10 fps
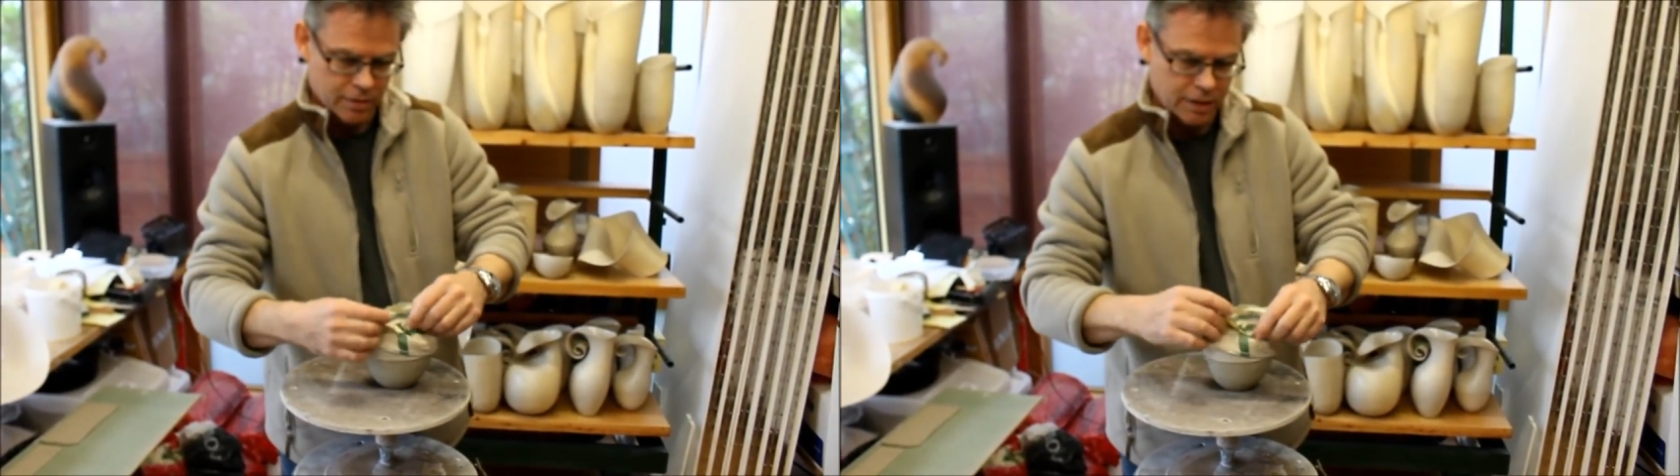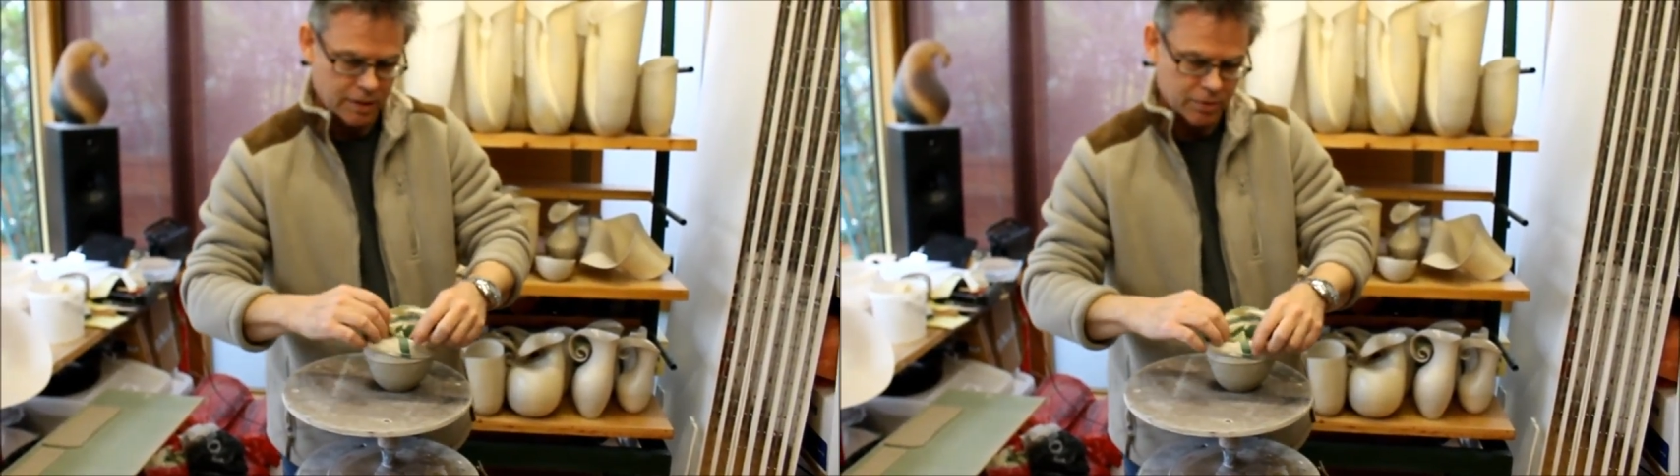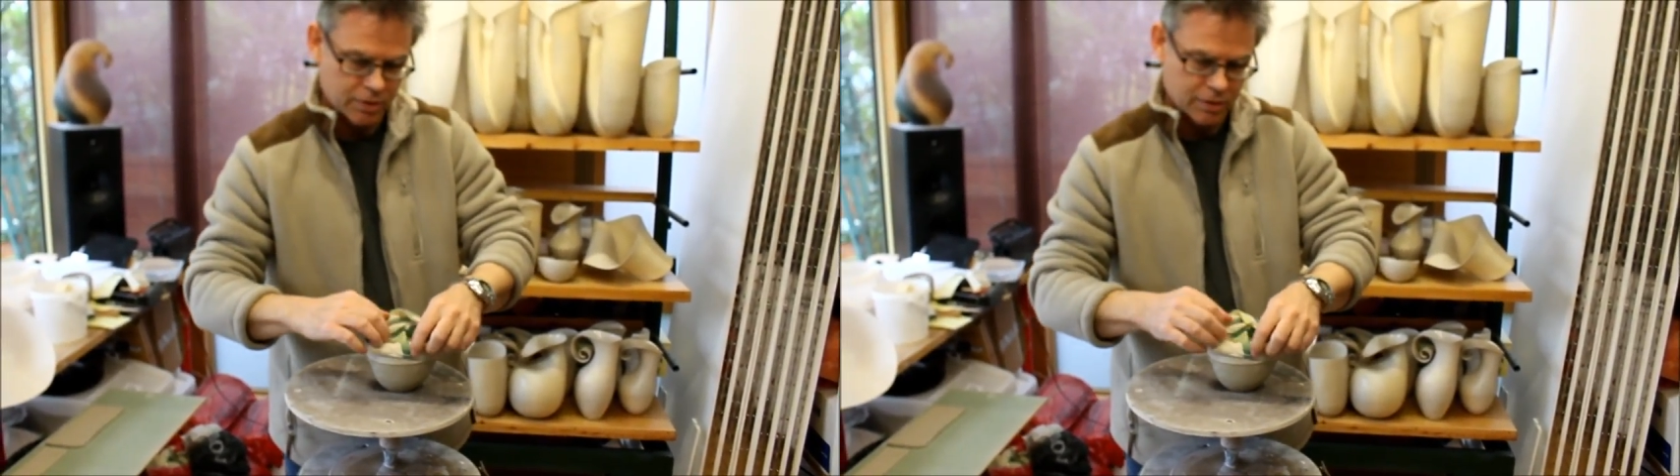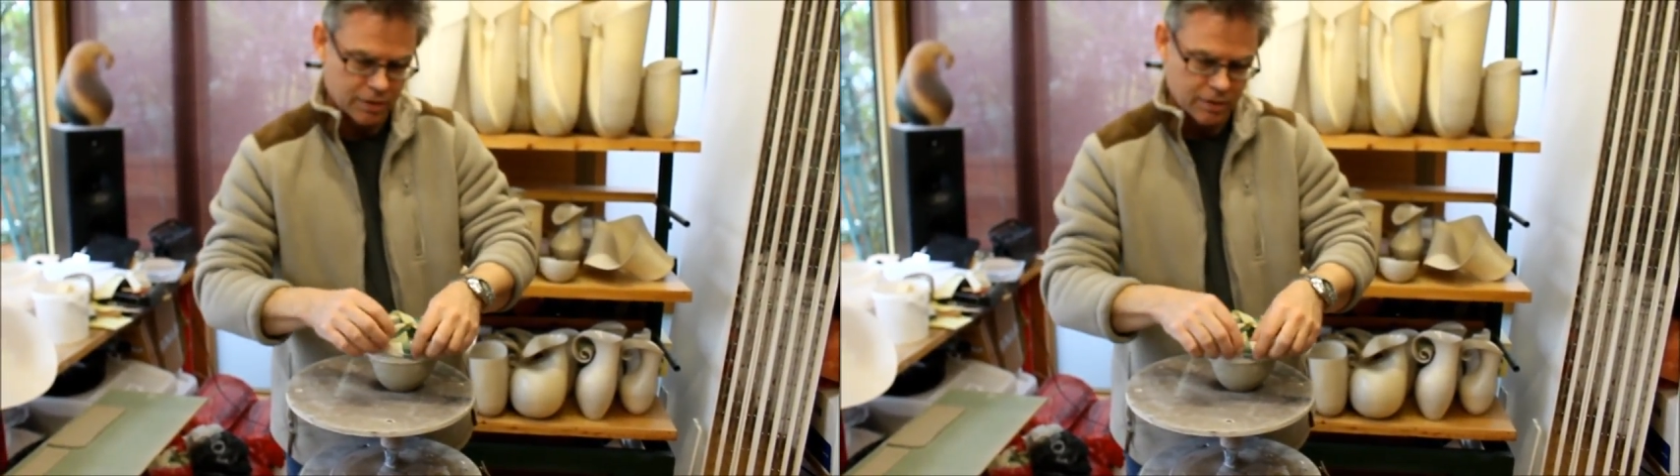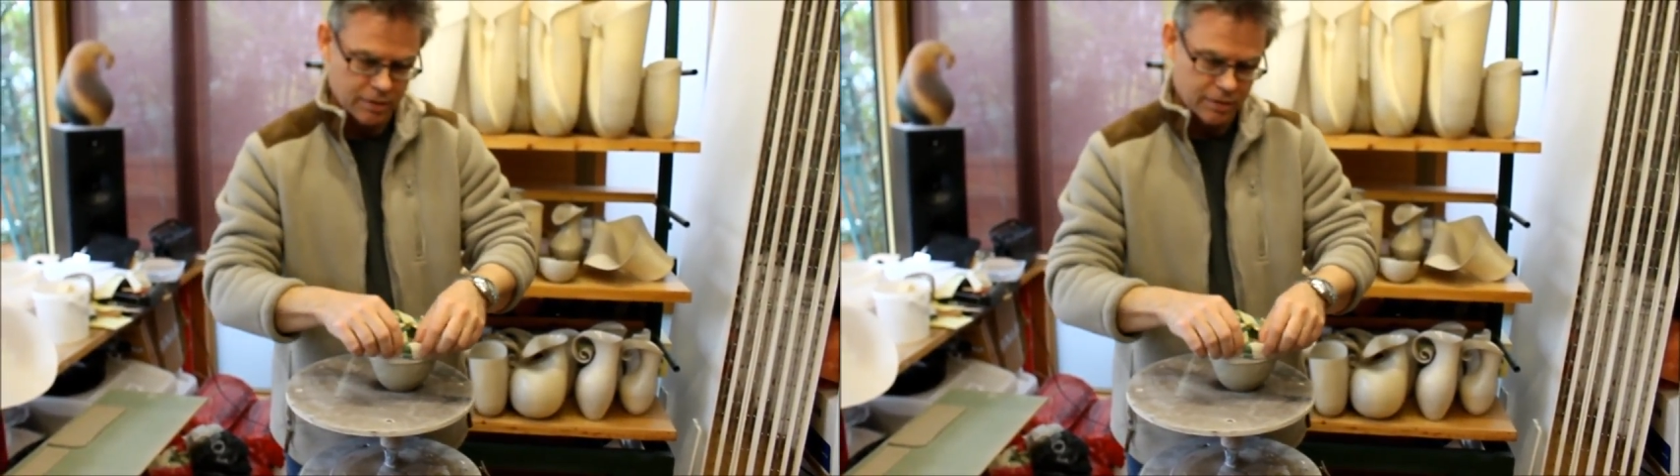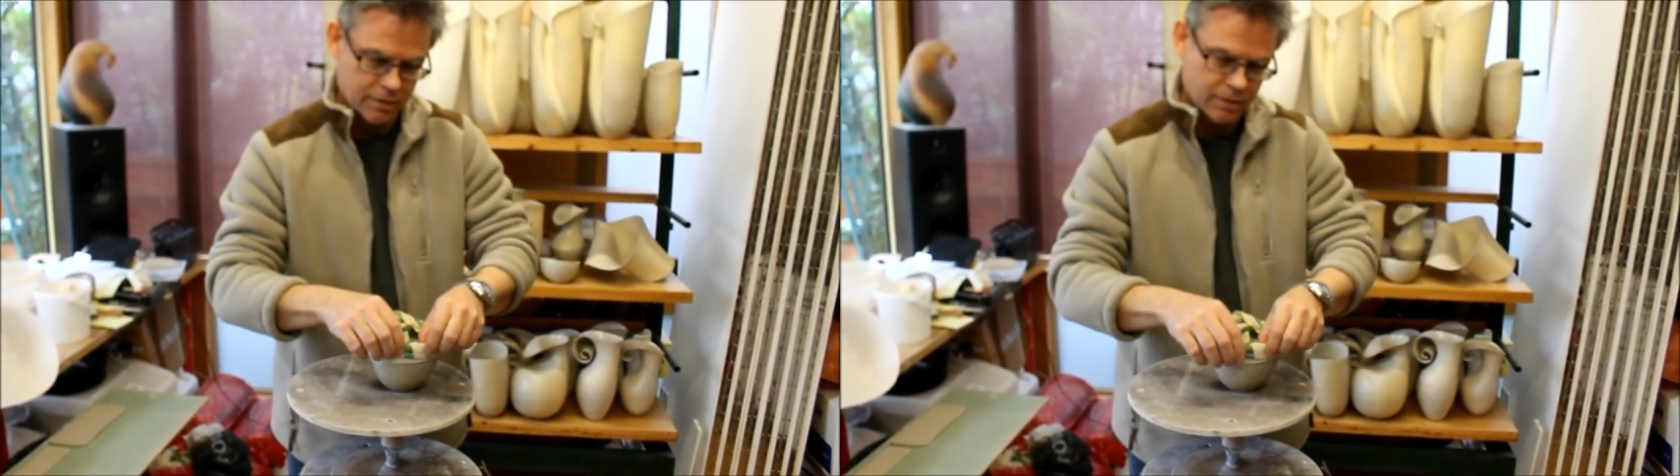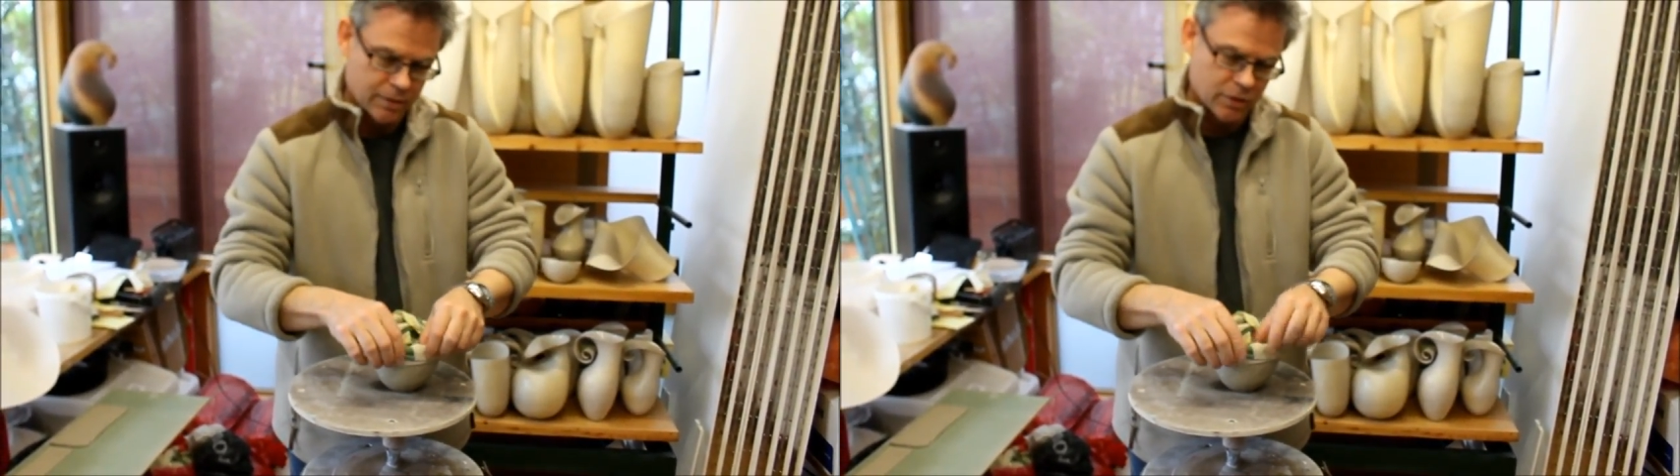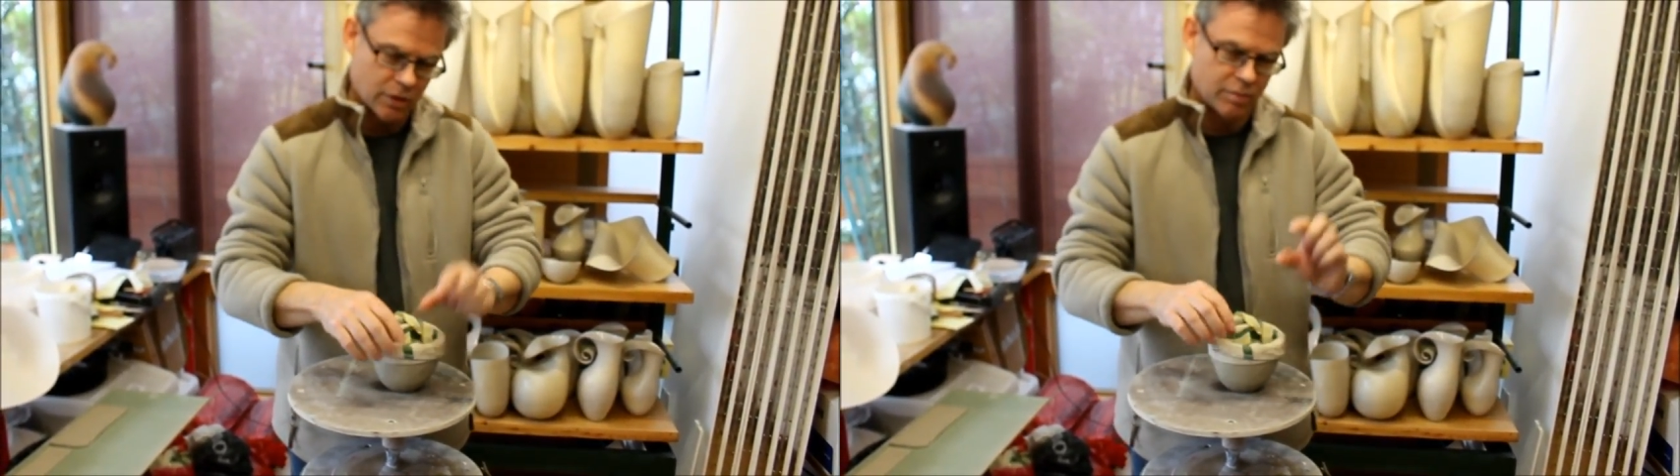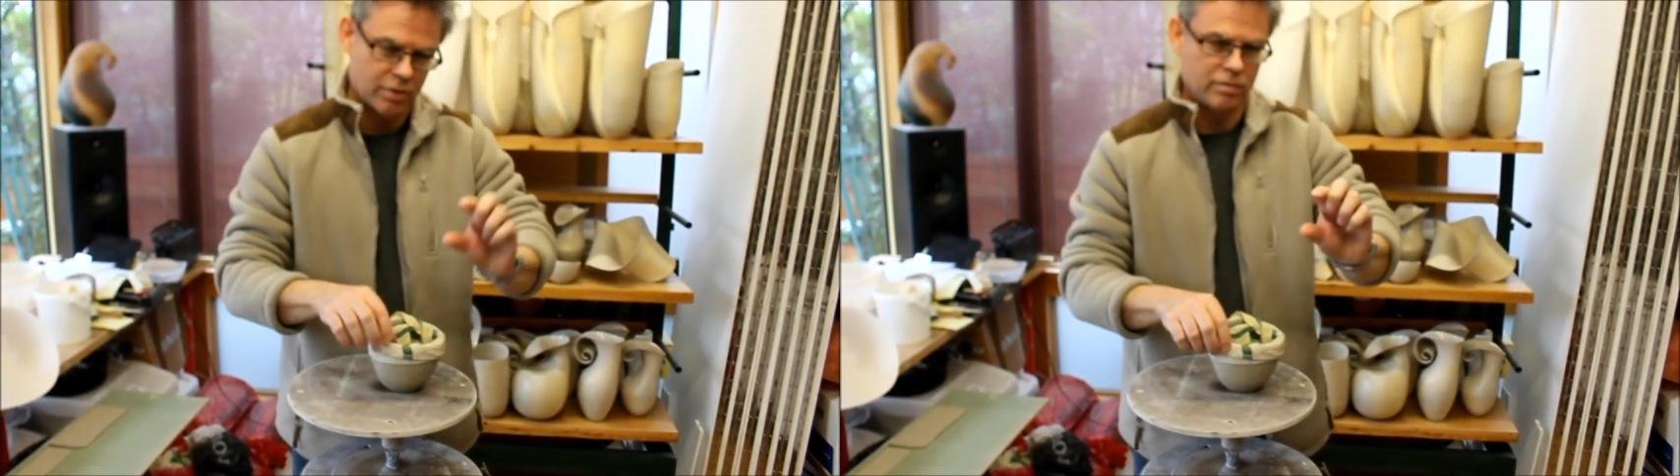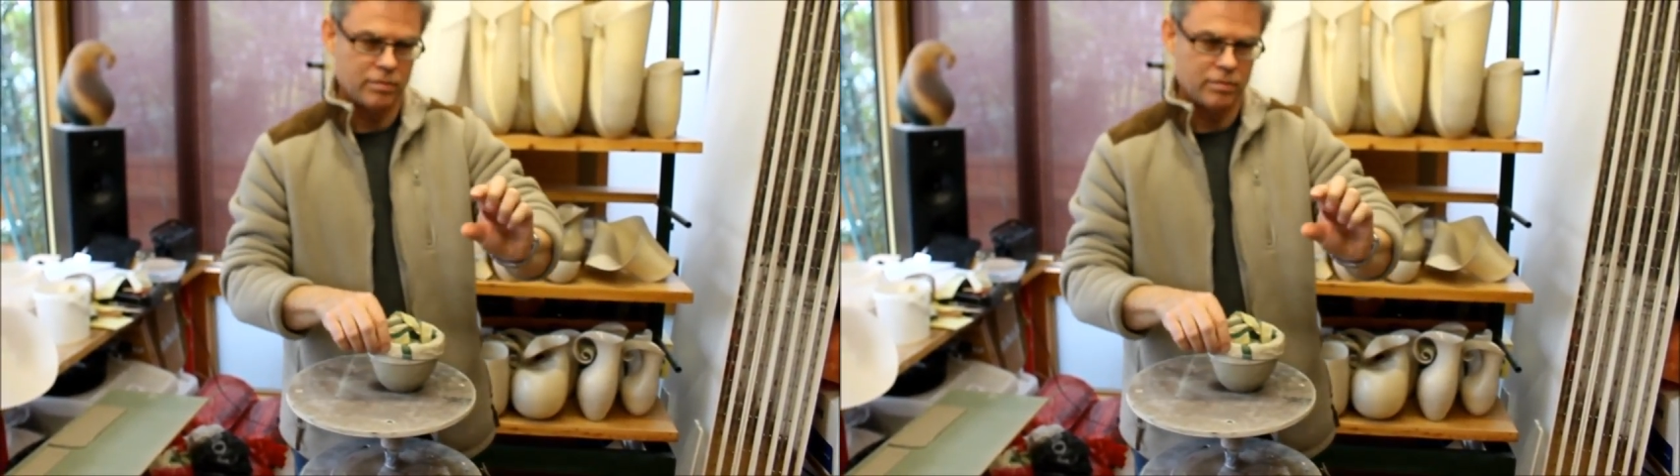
keeps the top